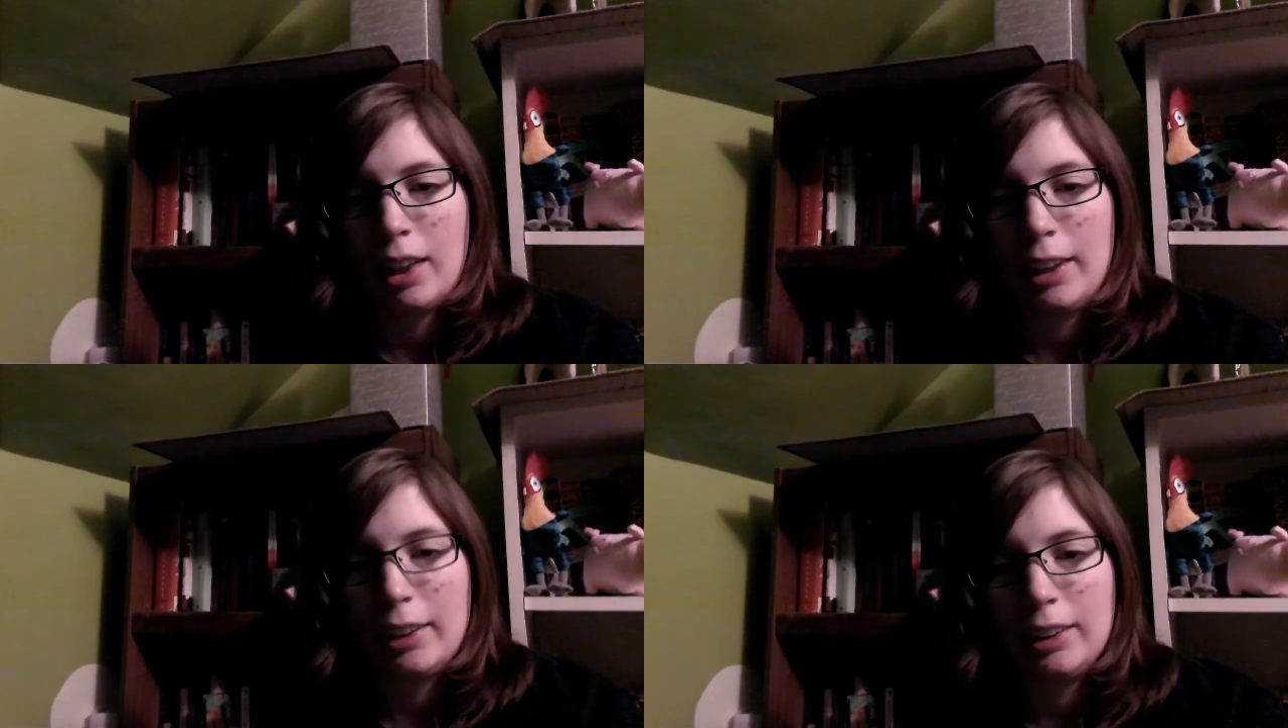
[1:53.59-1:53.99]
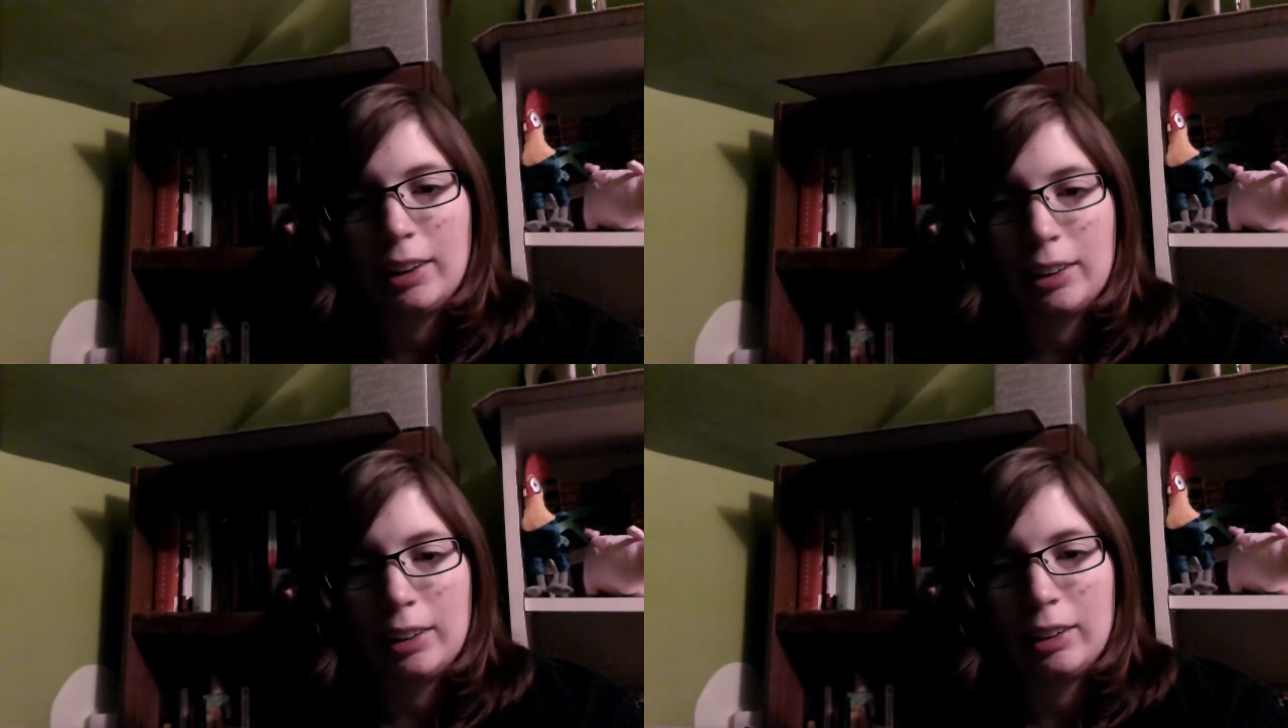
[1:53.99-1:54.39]
It's
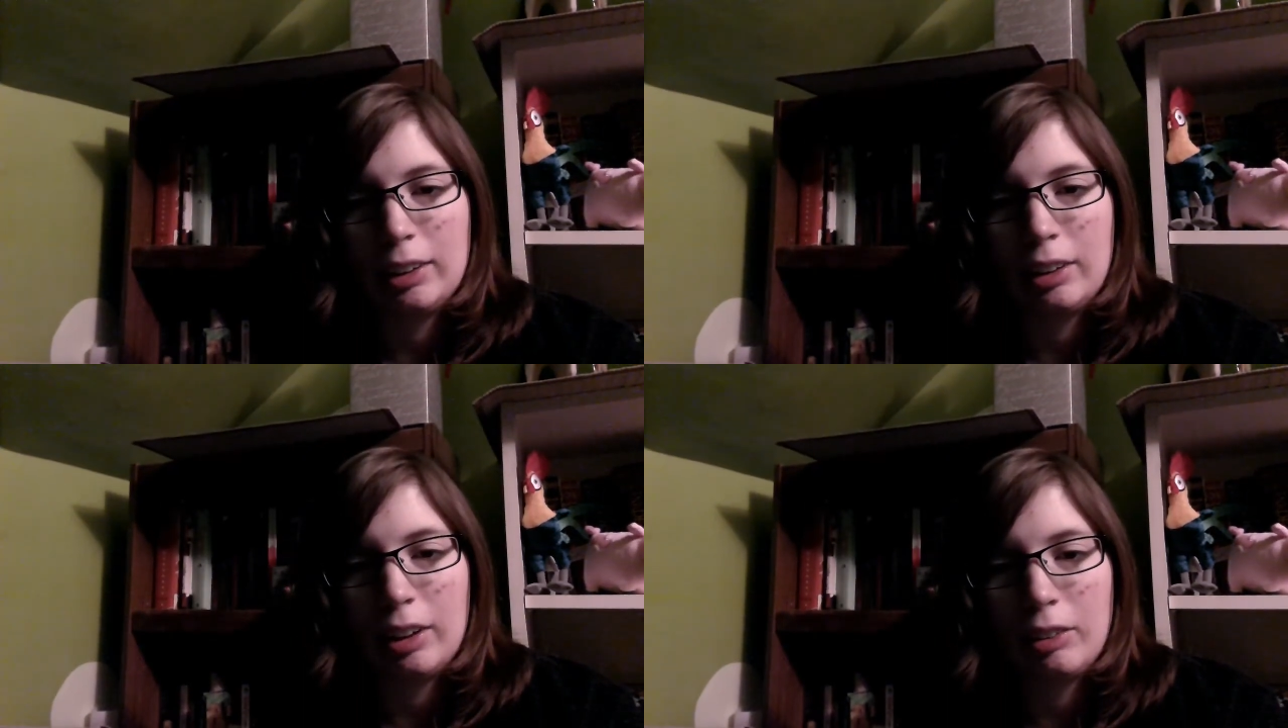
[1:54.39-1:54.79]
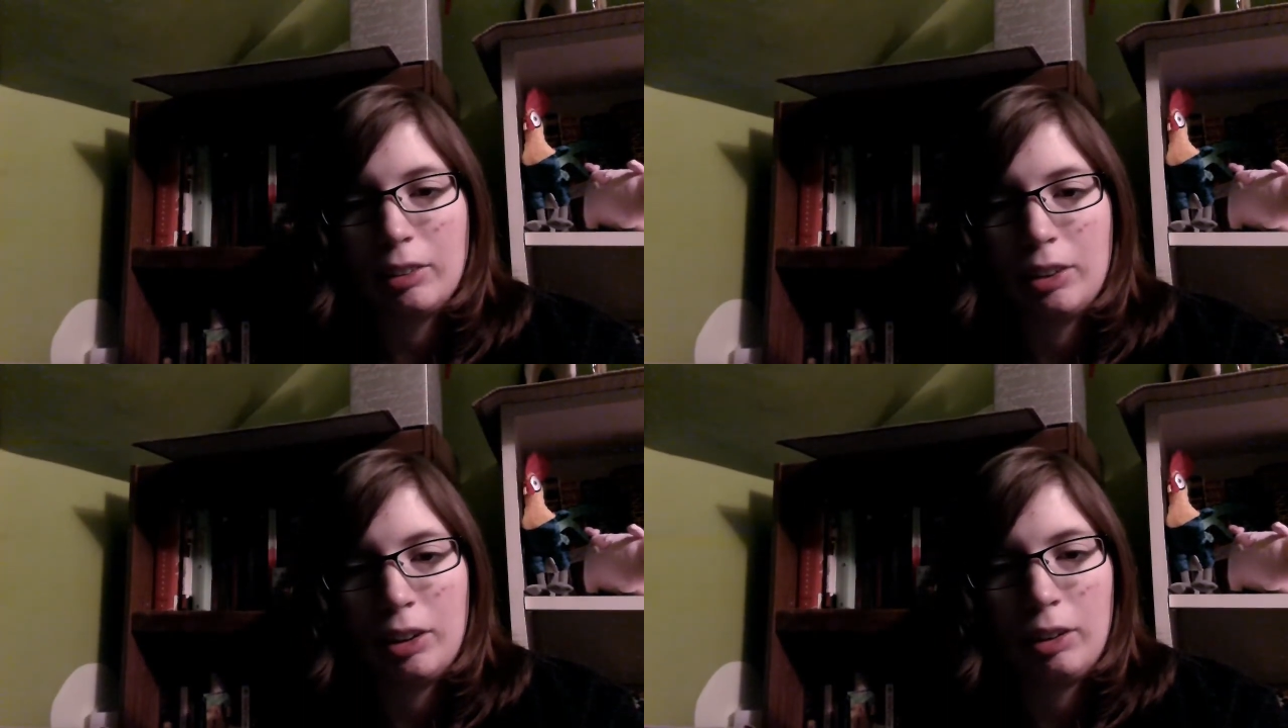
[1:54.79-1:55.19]
just a little
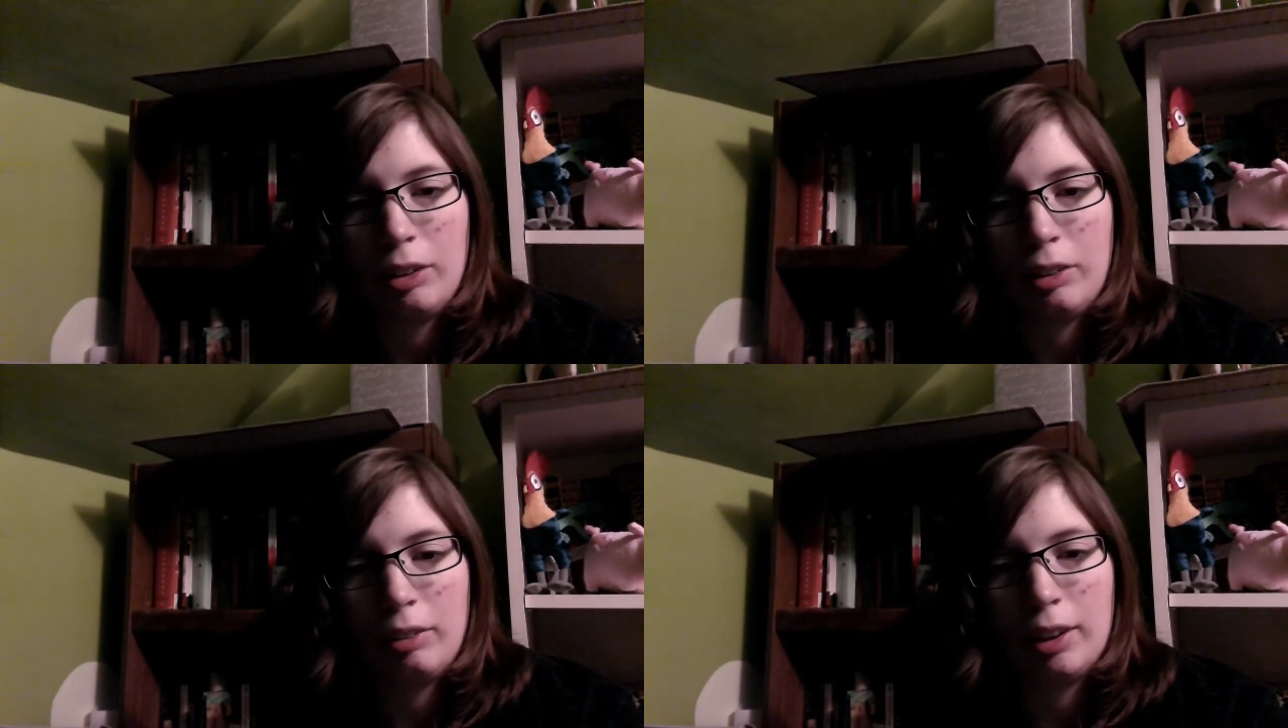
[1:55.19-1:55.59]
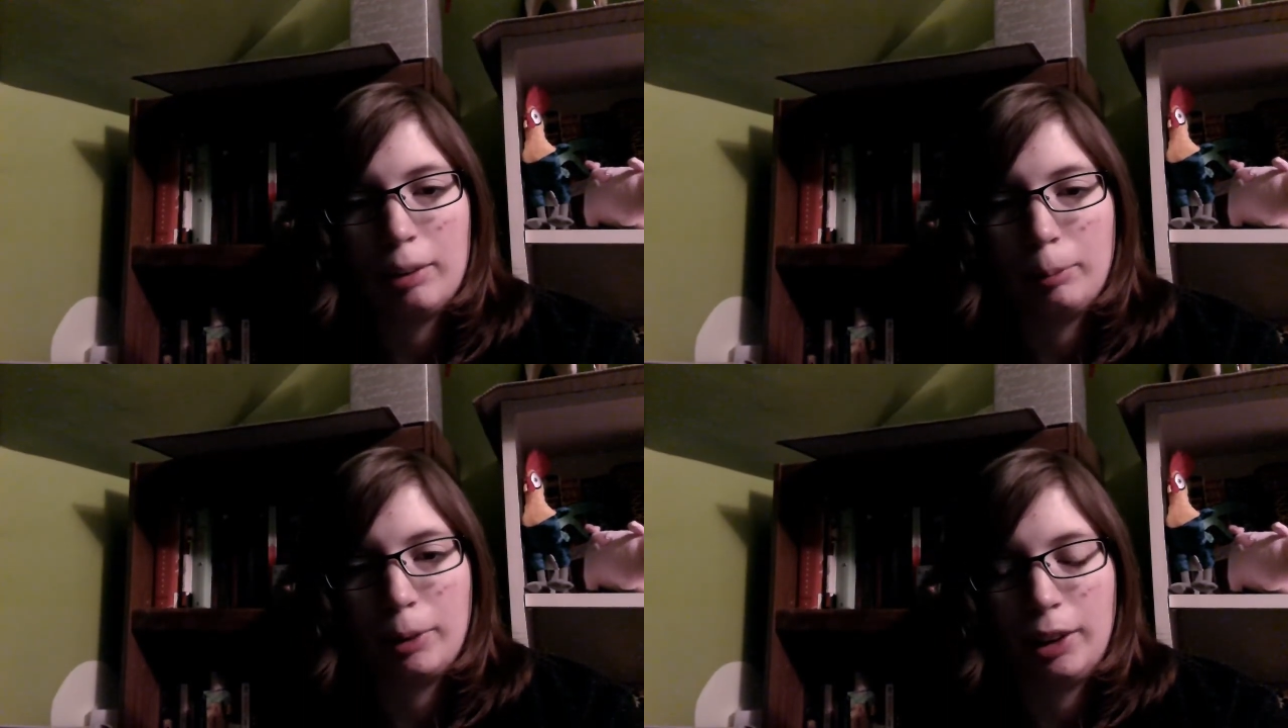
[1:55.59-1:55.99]
too
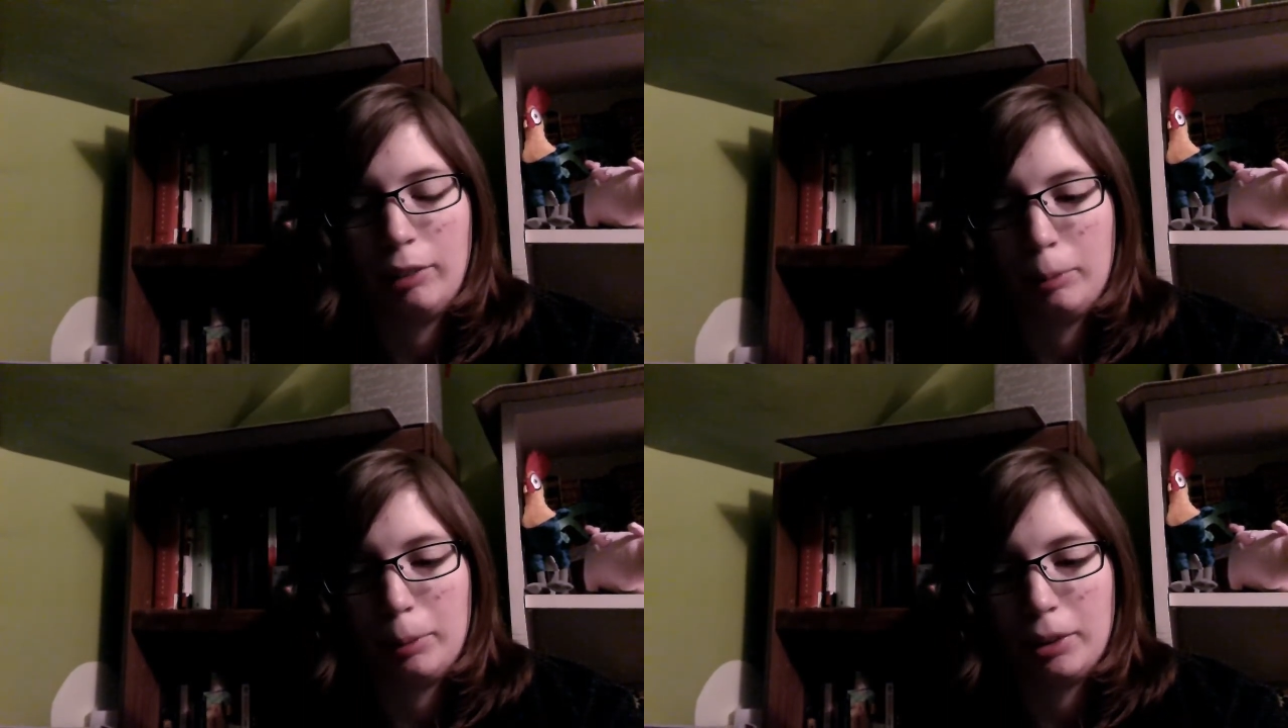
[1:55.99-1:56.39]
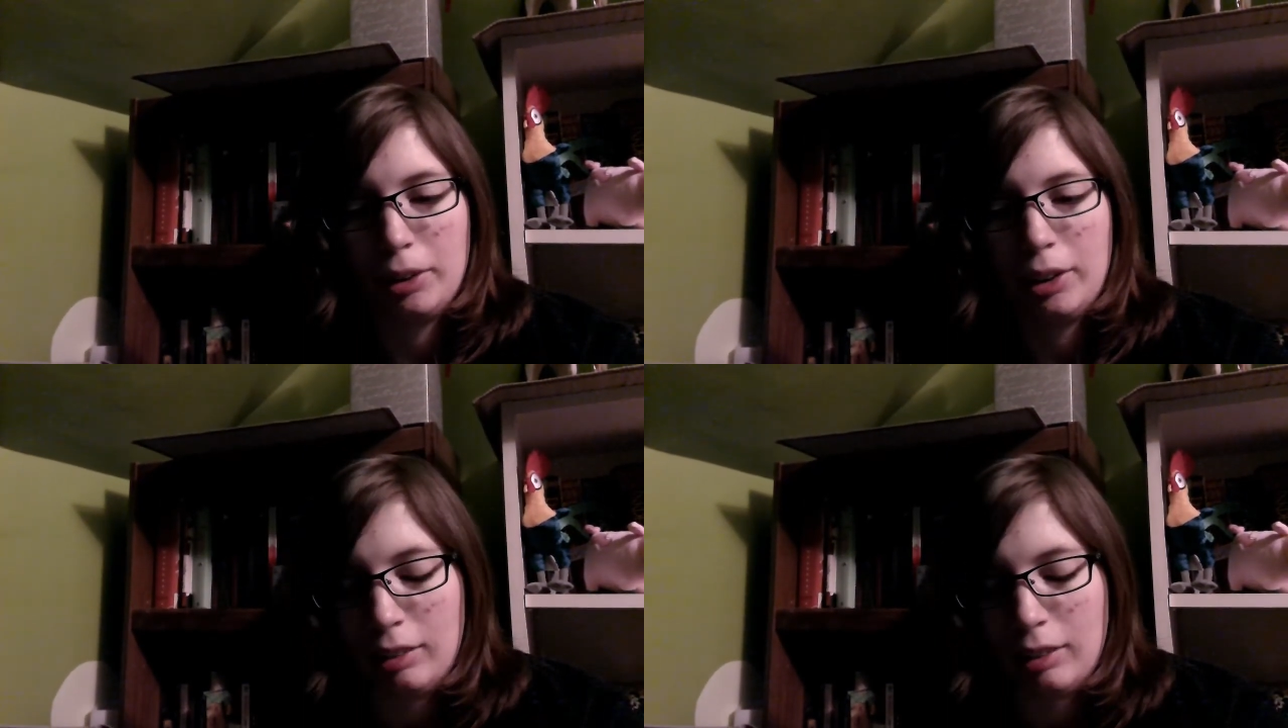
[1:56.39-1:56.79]
unbelievable.